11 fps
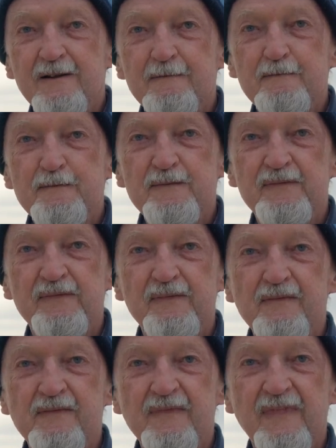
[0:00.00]
and then we've got a
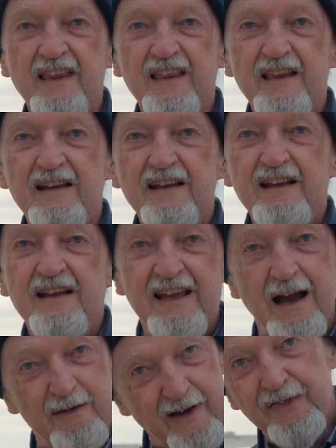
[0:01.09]
couple of
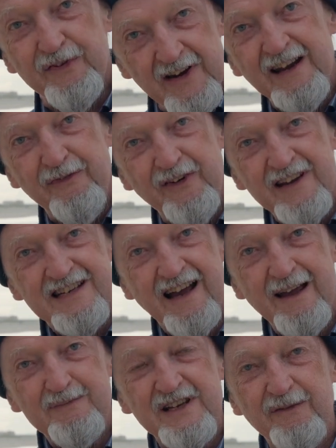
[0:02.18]
Yeah, uh, we've got specialists. Three different
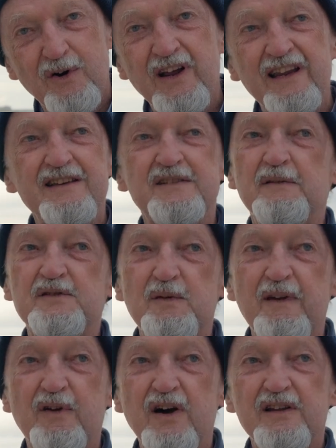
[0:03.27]
types of organisms.
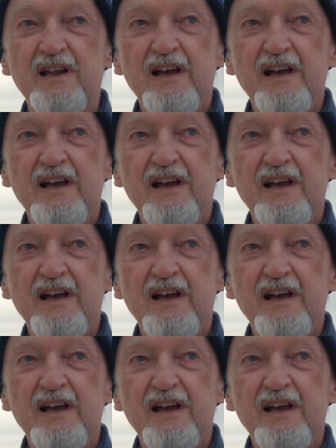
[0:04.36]
We've got